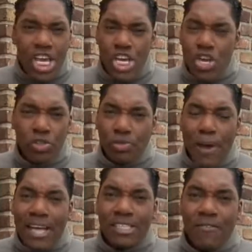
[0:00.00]
A
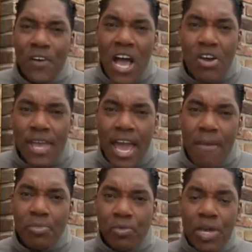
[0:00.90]
huge massive fire
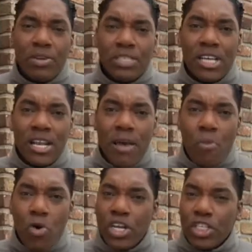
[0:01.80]
came through here
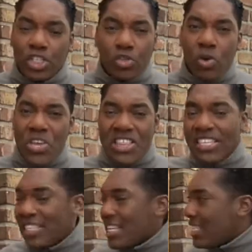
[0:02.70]
Sunday morning,
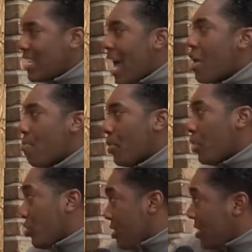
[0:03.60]
destroying this entire
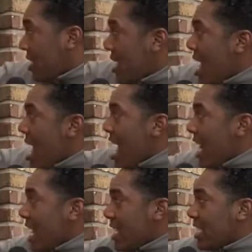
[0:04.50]
building. You can see
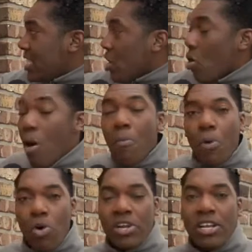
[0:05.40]
it is still
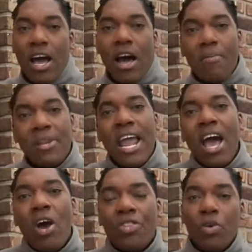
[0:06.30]
boarded up.
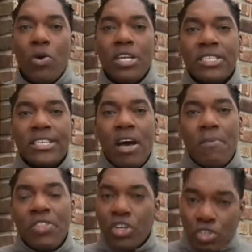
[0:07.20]
Now, authorities
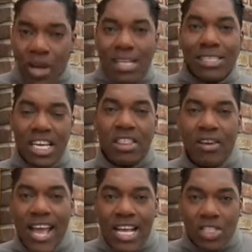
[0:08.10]
tell me they're trying to get
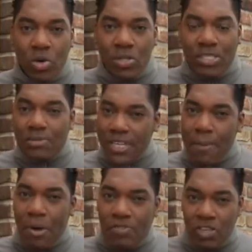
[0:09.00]
their hands on some
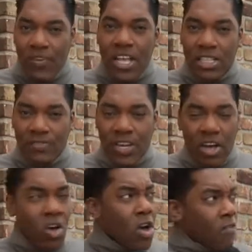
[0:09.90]
type of surveillance
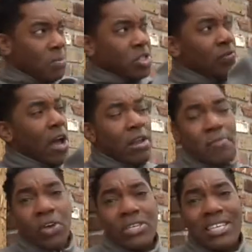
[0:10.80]
video from the
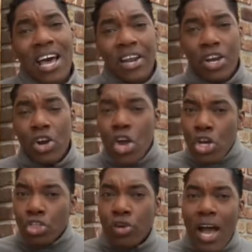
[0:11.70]
surrounding buildings out here,
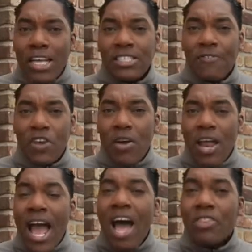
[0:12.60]
trying to figure
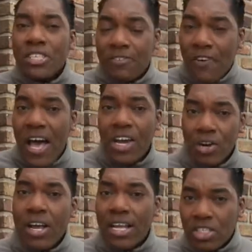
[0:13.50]
out how this
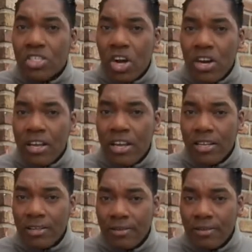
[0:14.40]
fire got started.